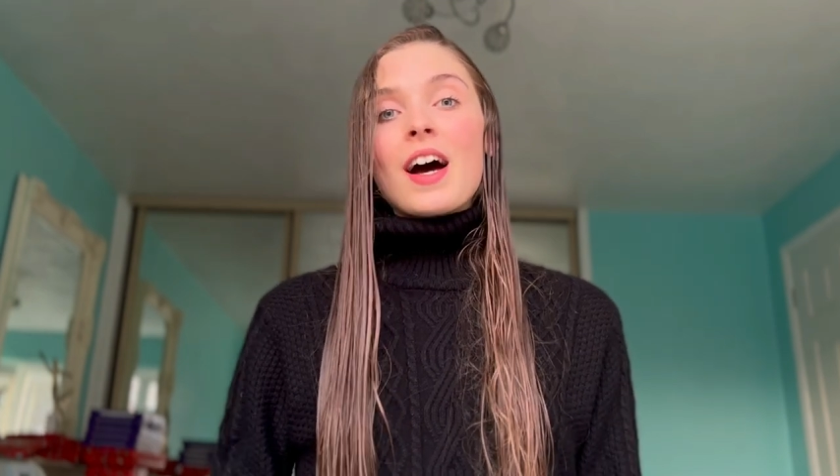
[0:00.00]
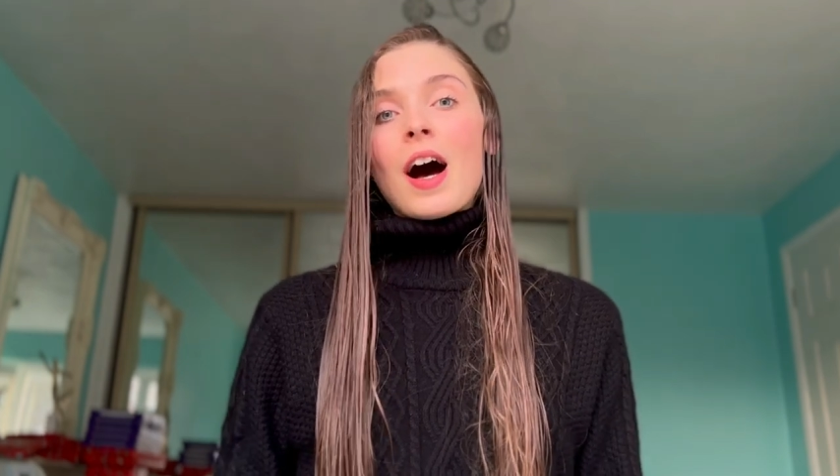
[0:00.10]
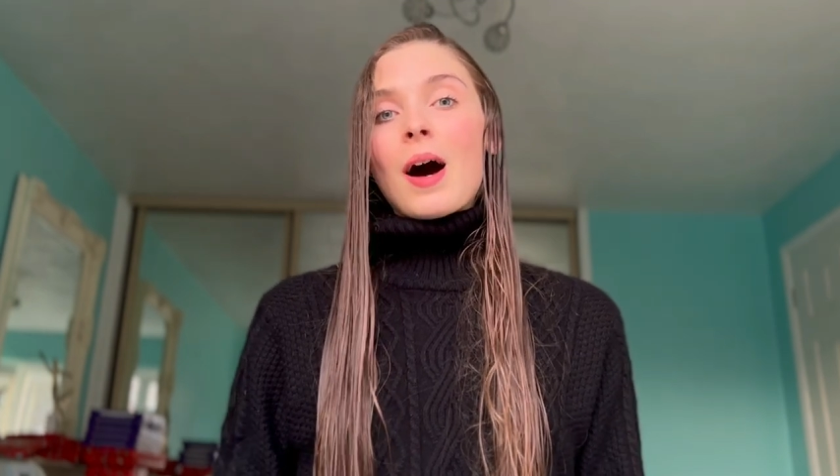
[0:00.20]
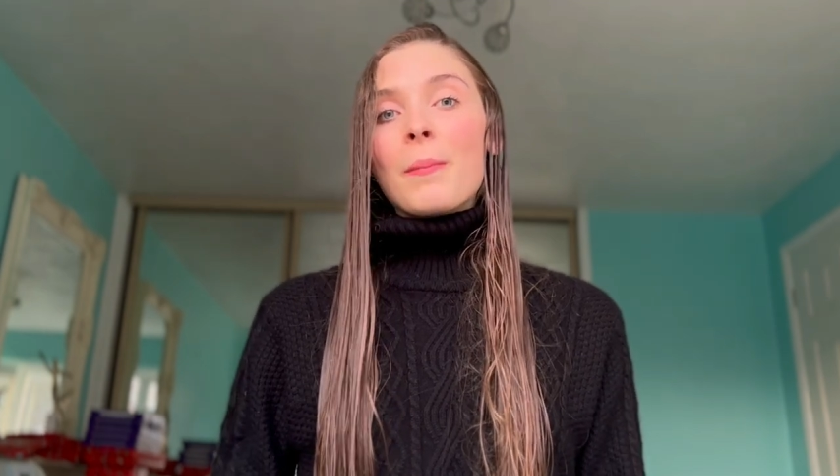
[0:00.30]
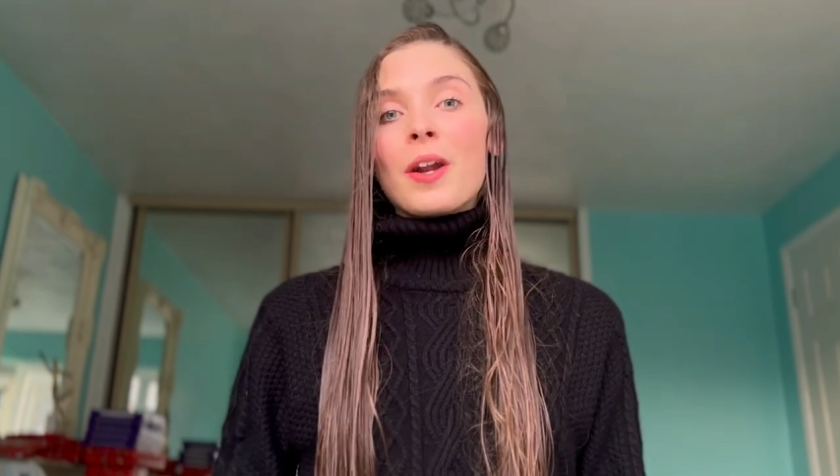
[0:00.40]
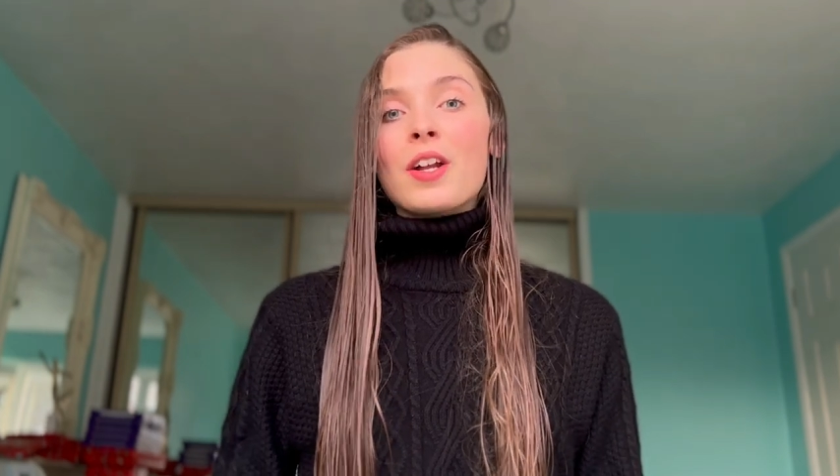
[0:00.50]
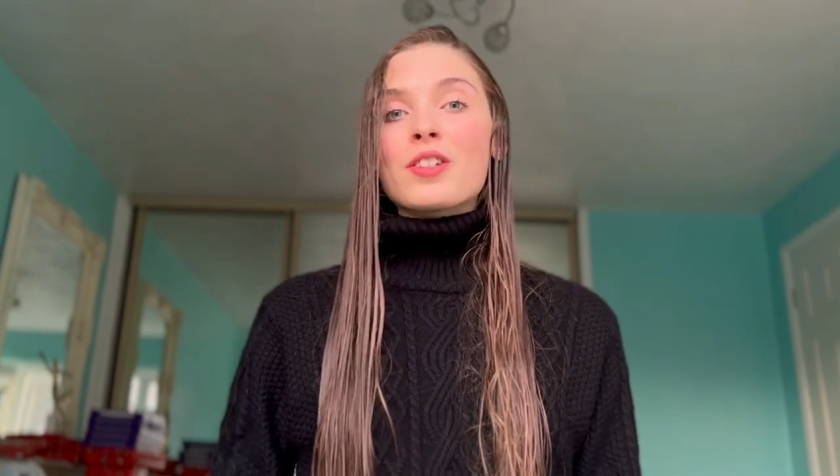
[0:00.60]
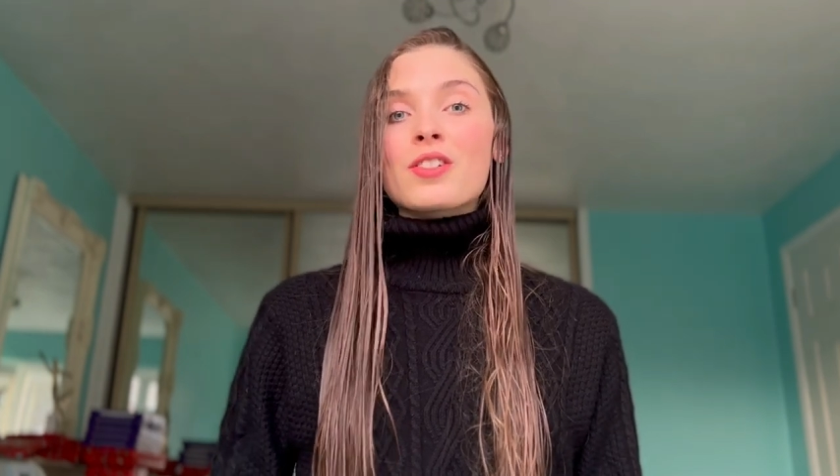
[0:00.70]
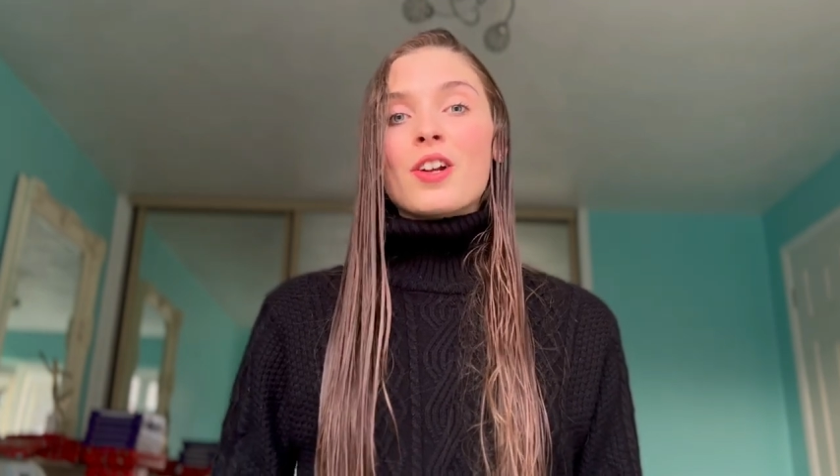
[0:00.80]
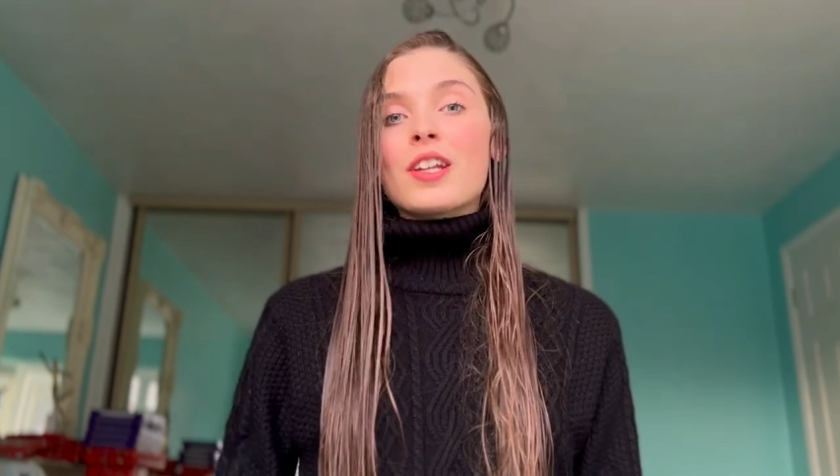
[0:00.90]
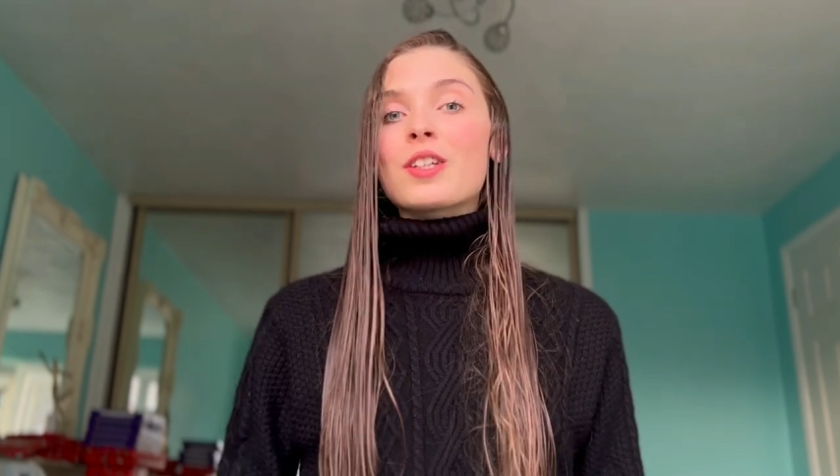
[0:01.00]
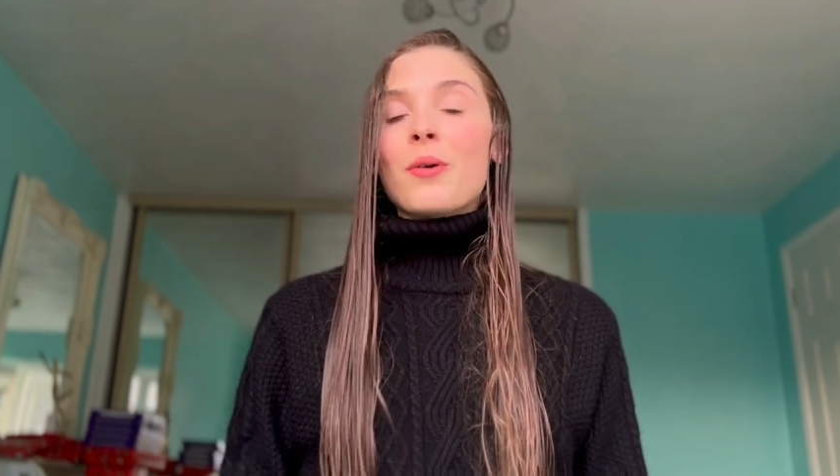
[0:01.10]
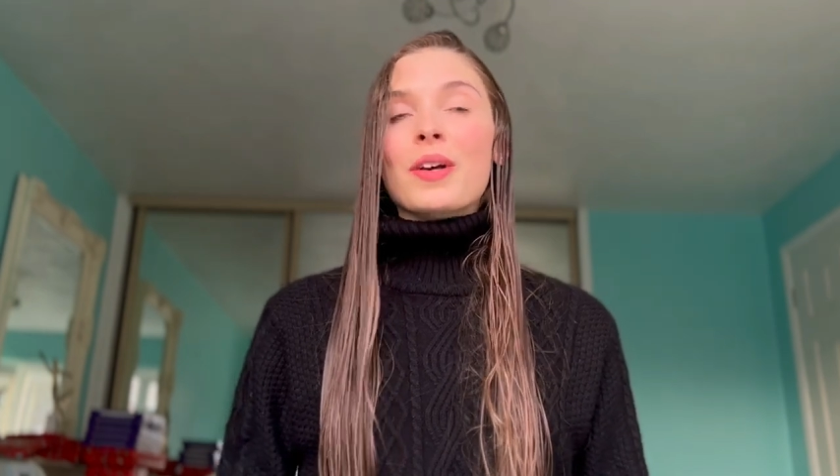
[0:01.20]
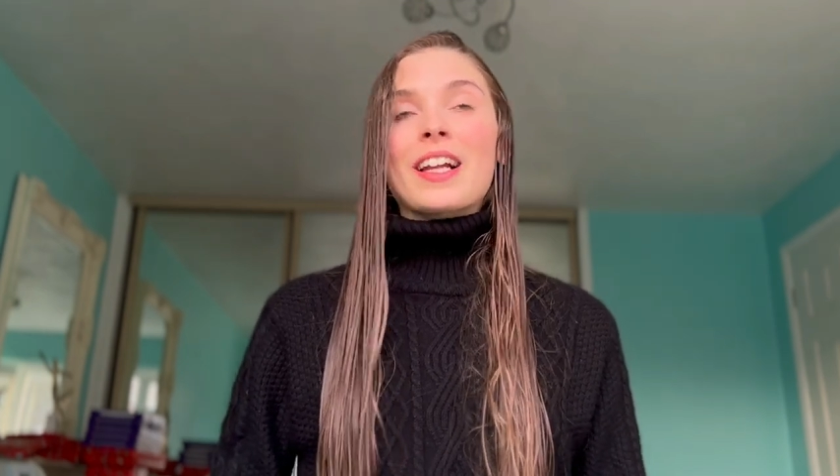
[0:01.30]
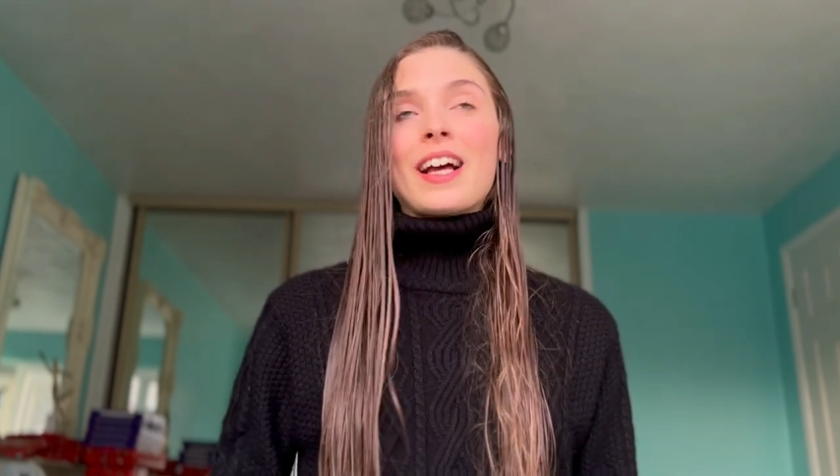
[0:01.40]
but I certainly know
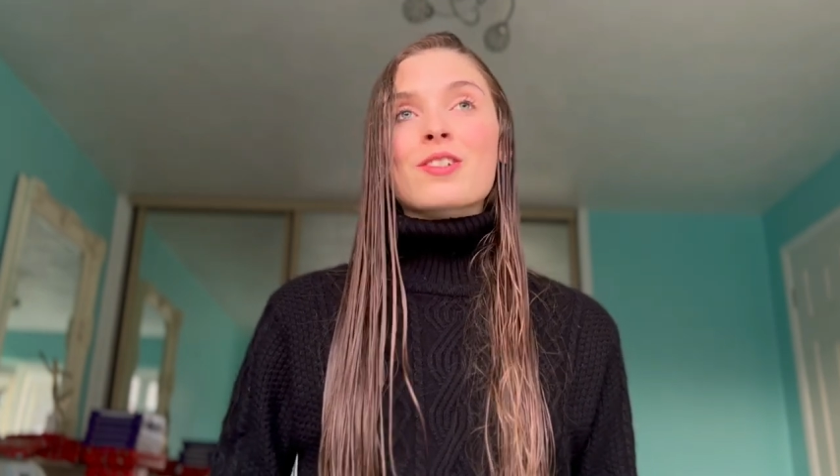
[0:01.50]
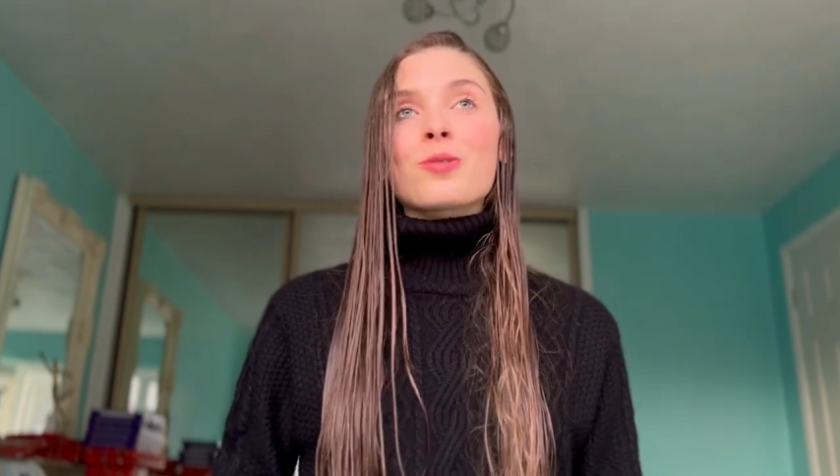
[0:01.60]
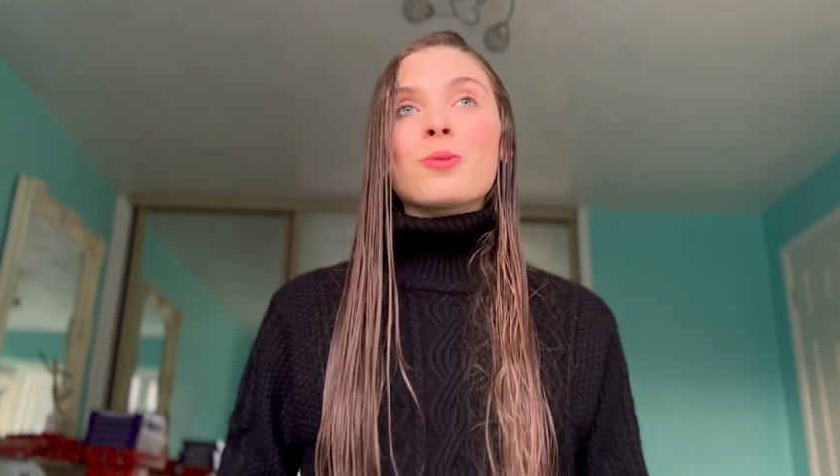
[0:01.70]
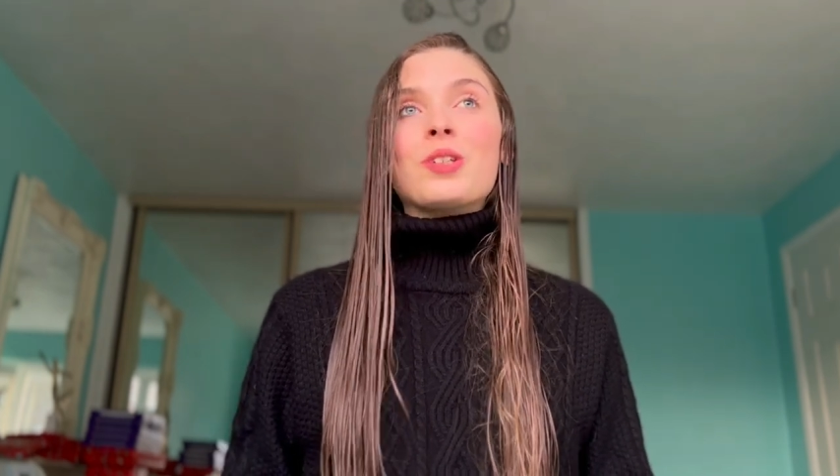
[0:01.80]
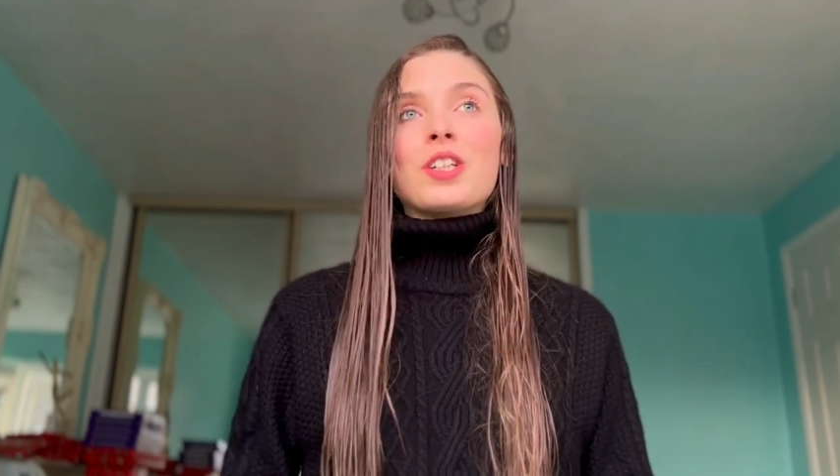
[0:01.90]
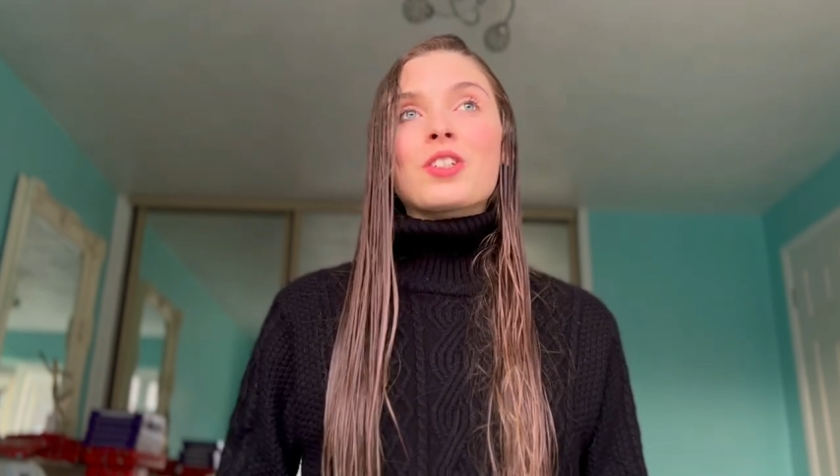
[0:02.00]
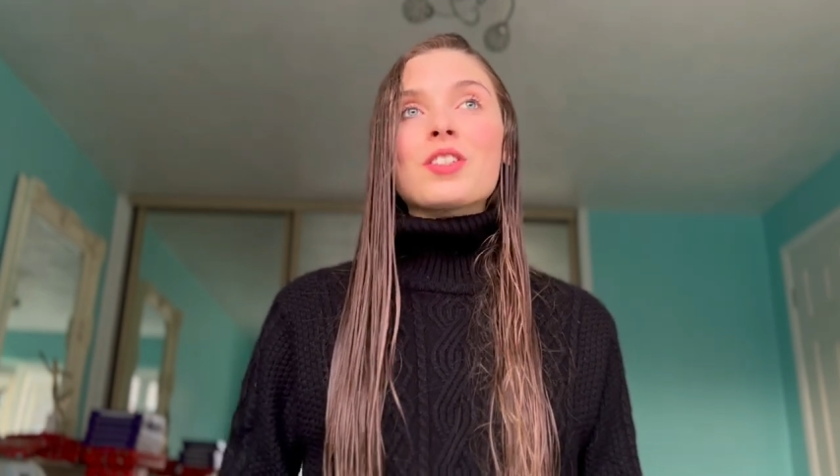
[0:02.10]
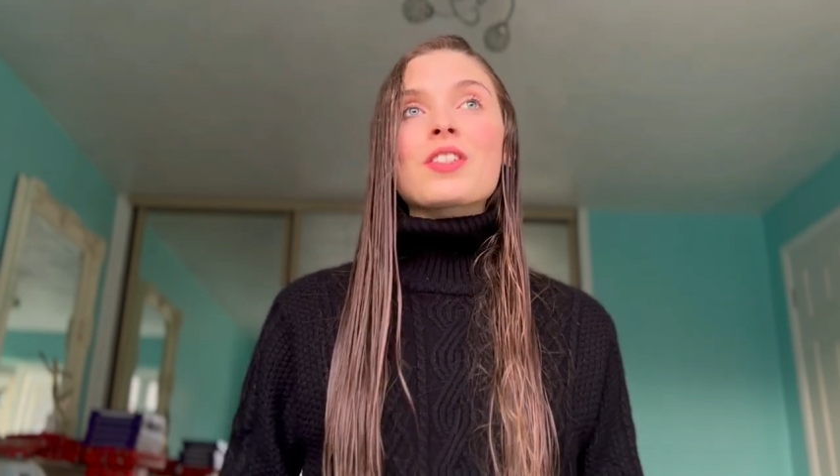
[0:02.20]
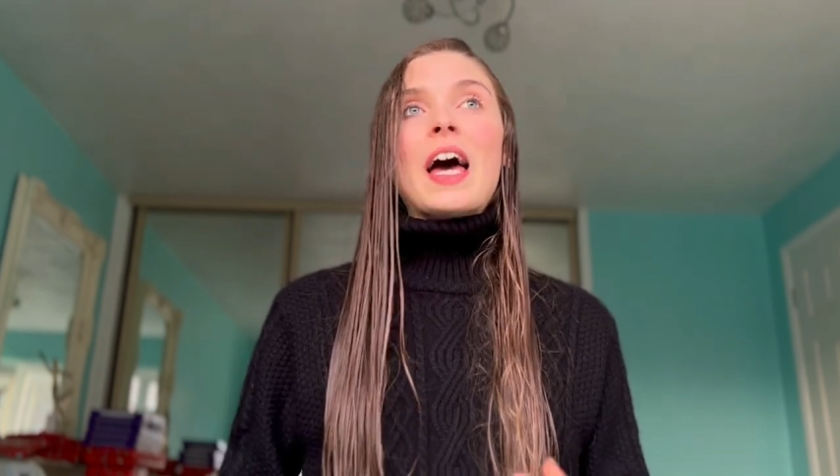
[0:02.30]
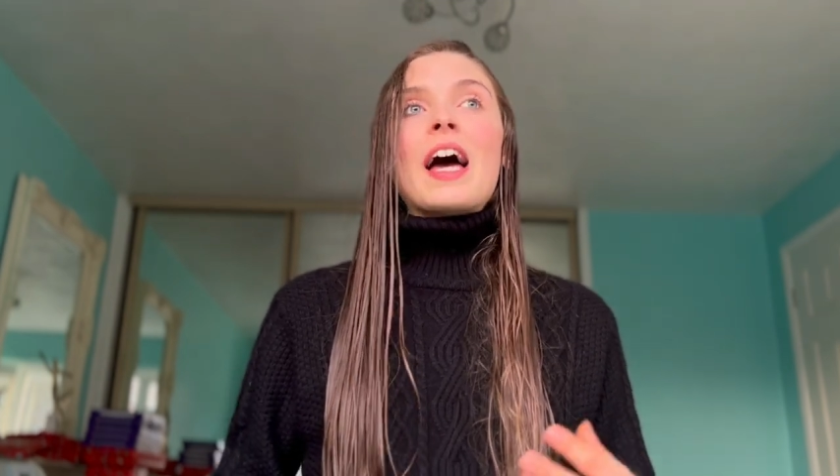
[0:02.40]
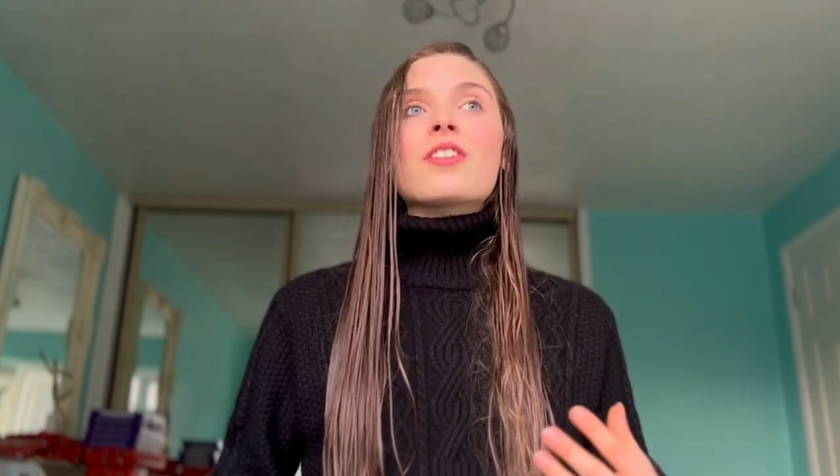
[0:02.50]
in classical auditions,